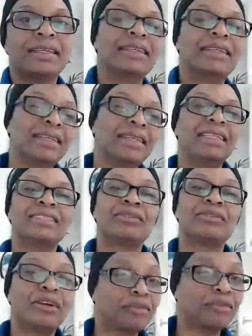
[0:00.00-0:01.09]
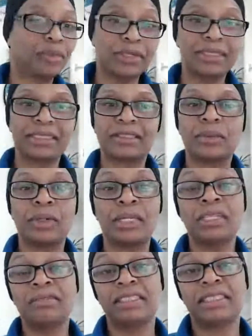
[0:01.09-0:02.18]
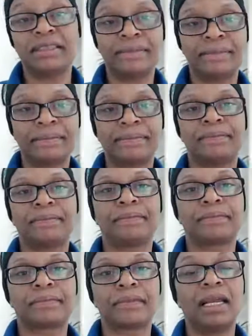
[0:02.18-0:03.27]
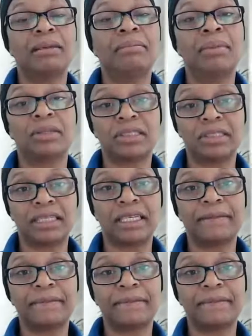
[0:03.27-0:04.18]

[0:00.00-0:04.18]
It is a rough world we're living in, I must say.